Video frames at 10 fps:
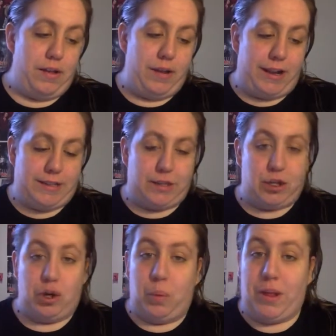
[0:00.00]

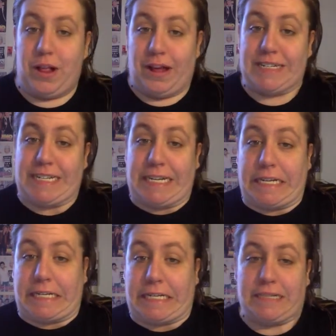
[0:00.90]
Next, Good Will Hunting.
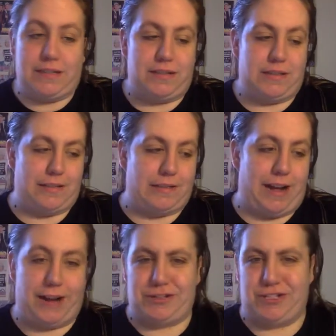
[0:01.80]
I
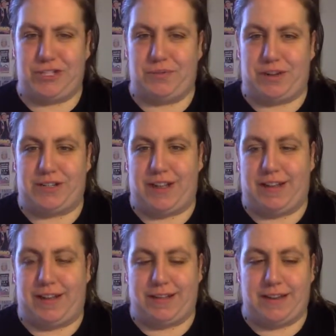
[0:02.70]
actually just watched
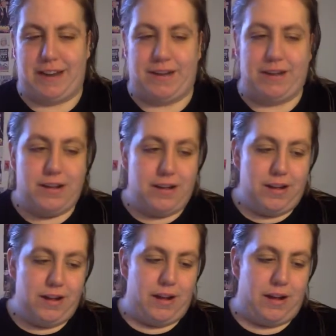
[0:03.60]
that last night.
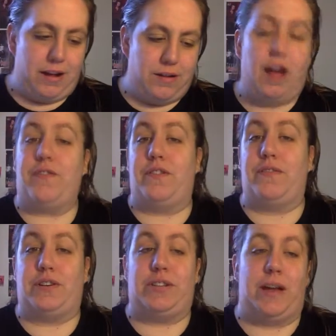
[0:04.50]
Not for the
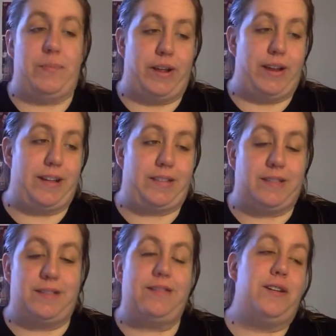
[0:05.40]
first time, but
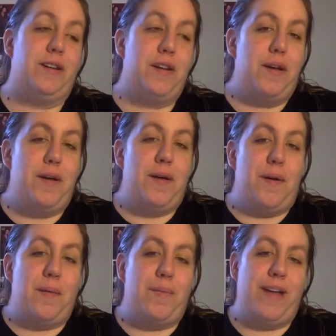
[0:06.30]
it's
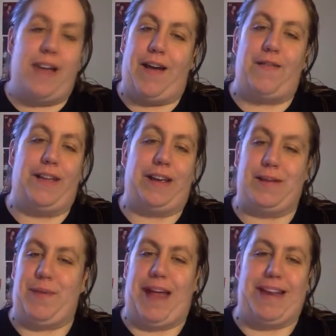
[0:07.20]
Ben Affleck
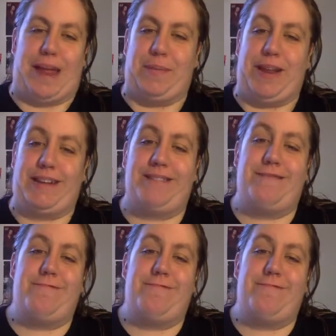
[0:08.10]
and Matt Damon.